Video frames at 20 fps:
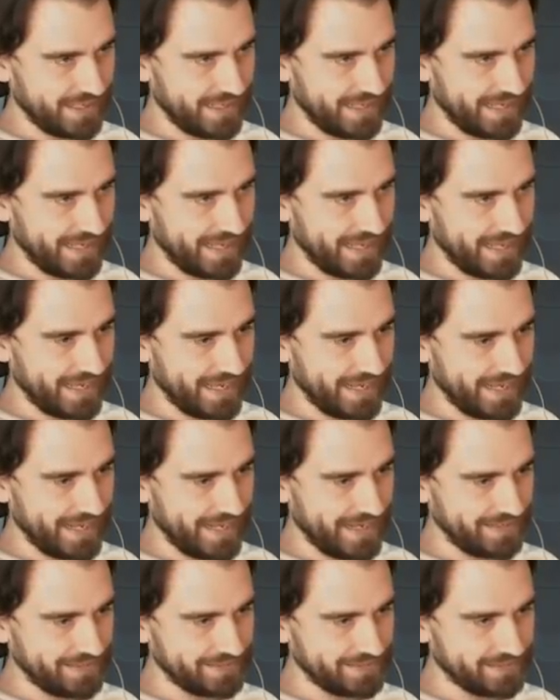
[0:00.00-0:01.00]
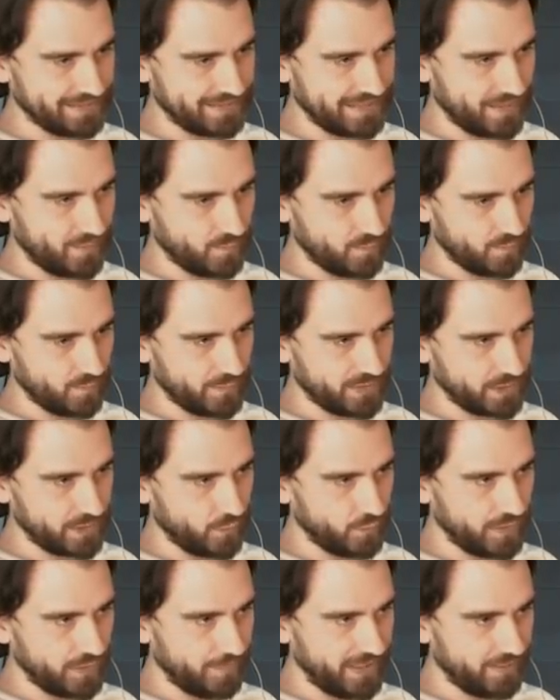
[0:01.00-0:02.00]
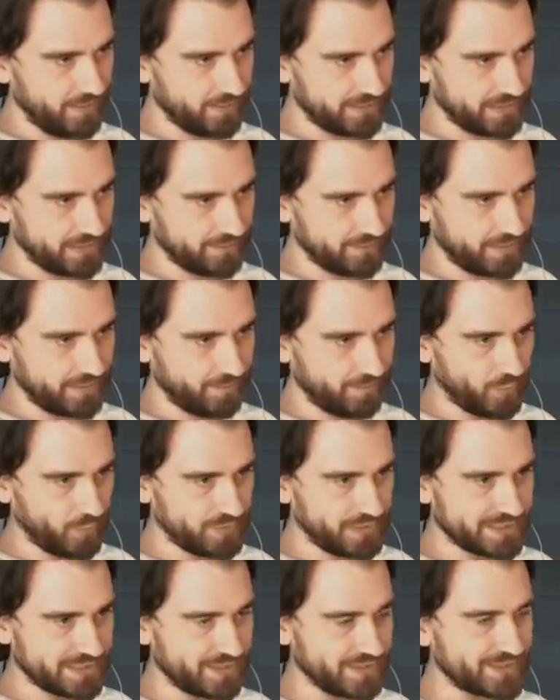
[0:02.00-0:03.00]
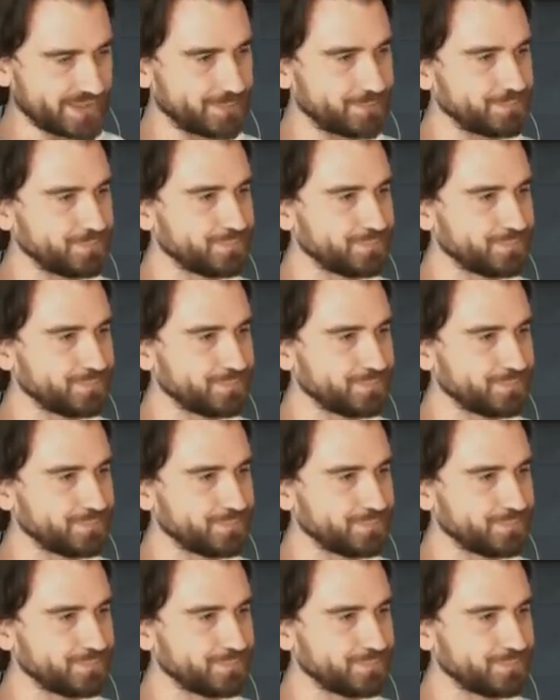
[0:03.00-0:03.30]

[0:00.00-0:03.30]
And um, then we go with a barrel and we can block this item.